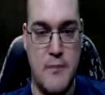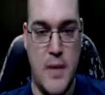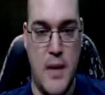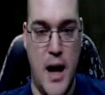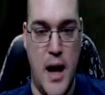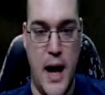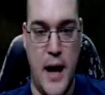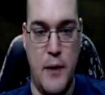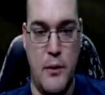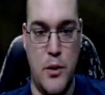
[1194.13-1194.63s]

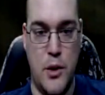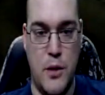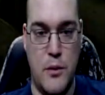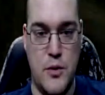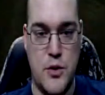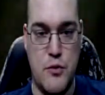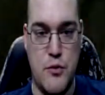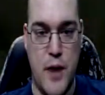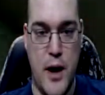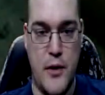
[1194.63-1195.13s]
I would
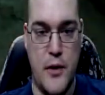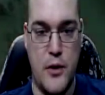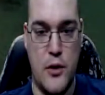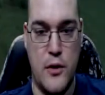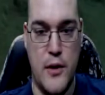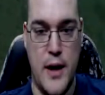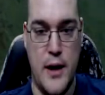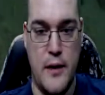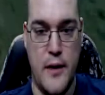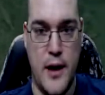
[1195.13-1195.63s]
almost rather,
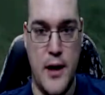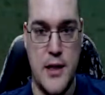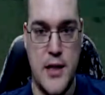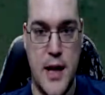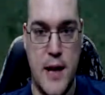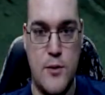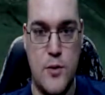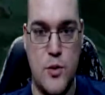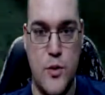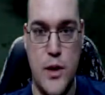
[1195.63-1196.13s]
and a lot of
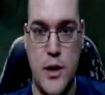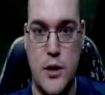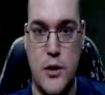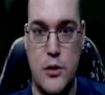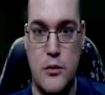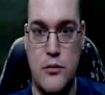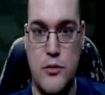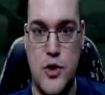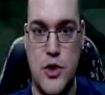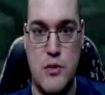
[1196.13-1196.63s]
times
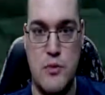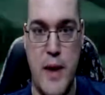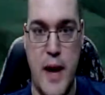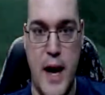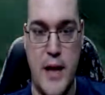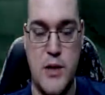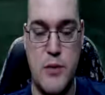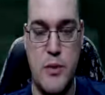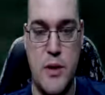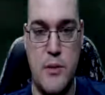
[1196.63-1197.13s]
will, just
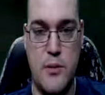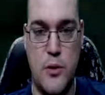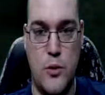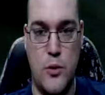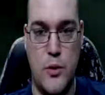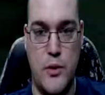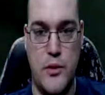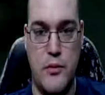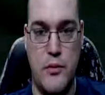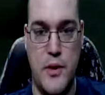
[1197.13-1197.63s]
bash people
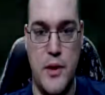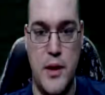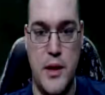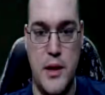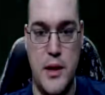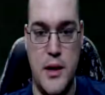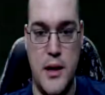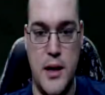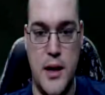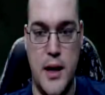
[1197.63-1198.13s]
with
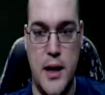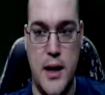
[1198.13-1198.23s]
the